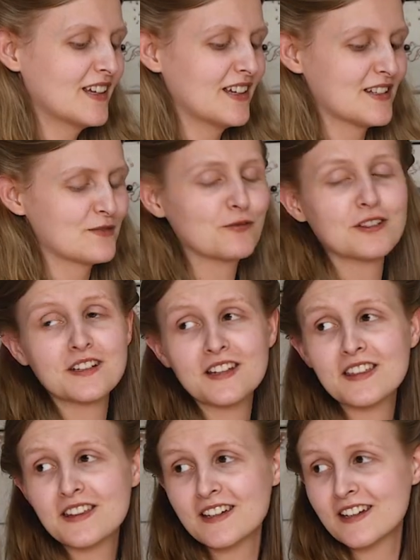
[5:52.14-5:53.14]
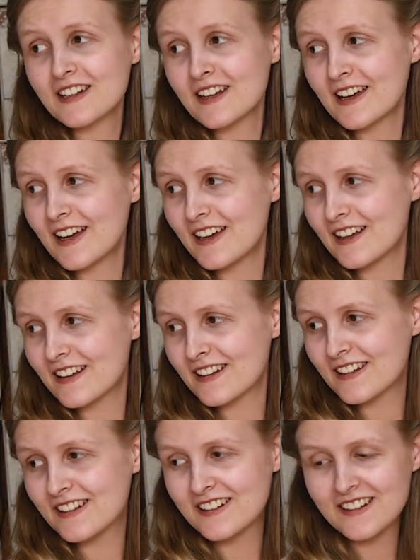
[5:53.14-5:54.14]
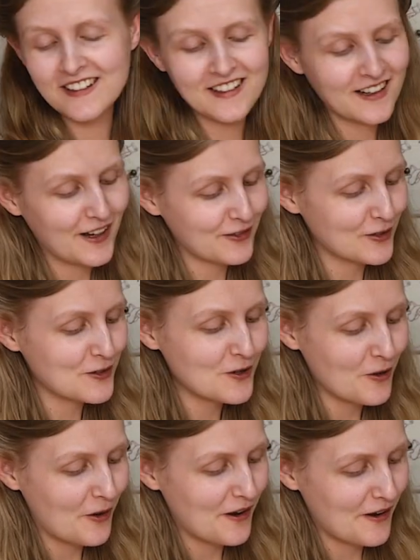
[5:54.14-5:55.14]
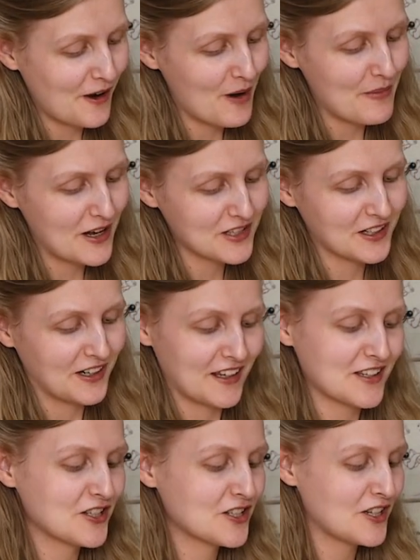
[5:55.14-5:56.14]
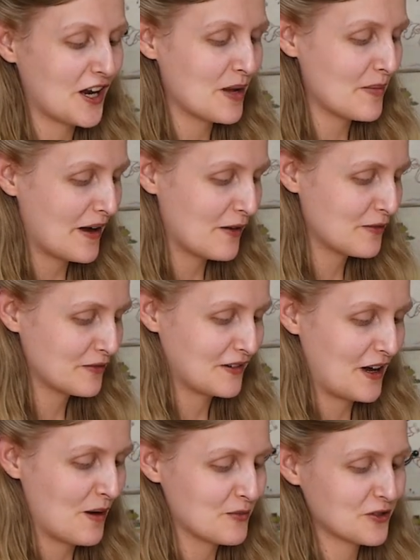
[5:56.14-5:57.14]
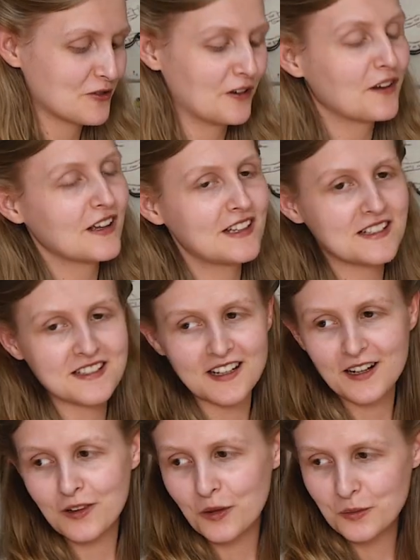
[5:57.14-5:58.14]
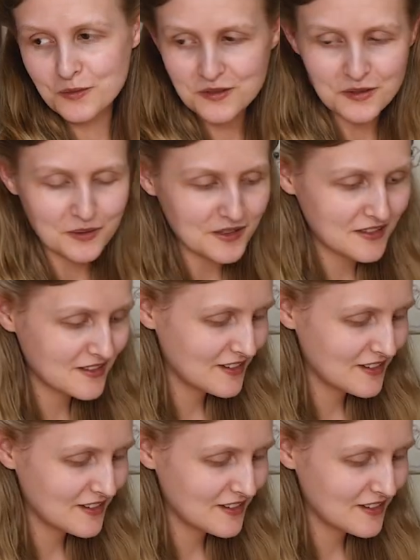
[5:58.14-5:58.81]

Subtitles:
It's really thick and I hate it. I've got no idea how I'm actually going to get the shape out for now. I'm just trying to at least get close to it.